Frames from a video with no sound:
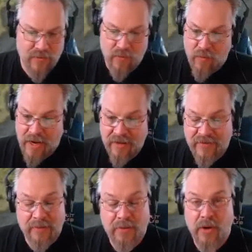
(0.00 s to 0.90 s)
while
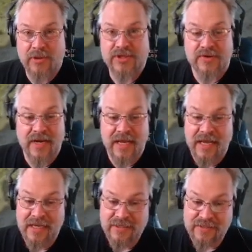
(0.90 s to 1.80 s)
their poetry
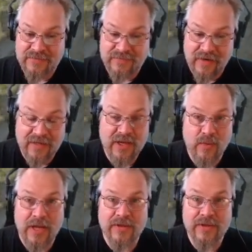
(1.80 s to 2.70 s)
is fairly
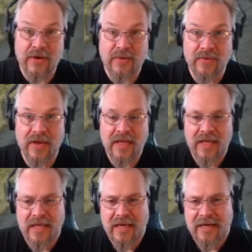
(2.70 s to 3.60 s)
well known,
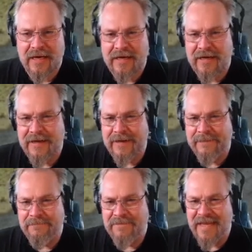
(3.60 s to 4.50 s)

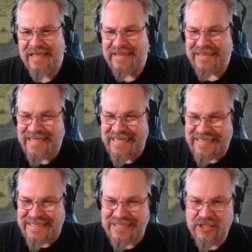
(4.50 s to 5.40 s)
at
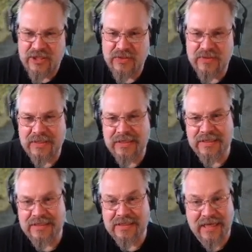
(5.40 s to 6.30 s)
least to the
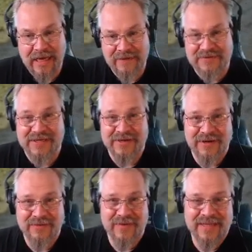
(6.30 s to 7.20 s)
slaves
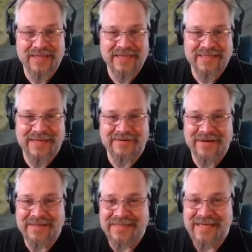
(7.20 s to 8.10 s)
within these
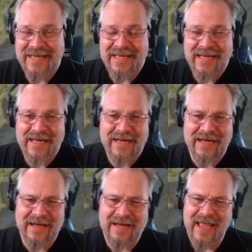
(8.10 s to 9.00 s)
areas,
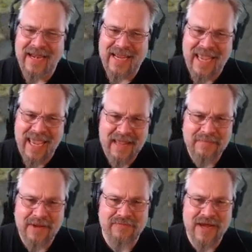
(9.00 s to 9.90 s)
and it can
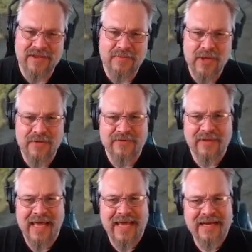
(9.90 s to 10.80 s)
be rather
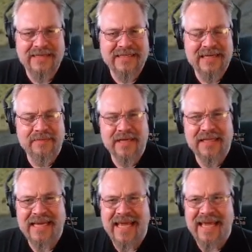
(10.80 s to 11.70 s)
beautiful and
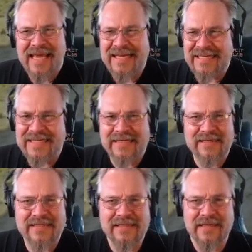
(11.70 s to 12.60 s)
seemingly
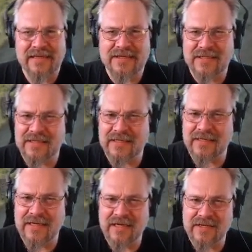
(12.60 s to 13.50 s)
ancient in its
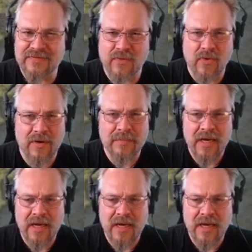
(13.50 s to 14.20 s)
form.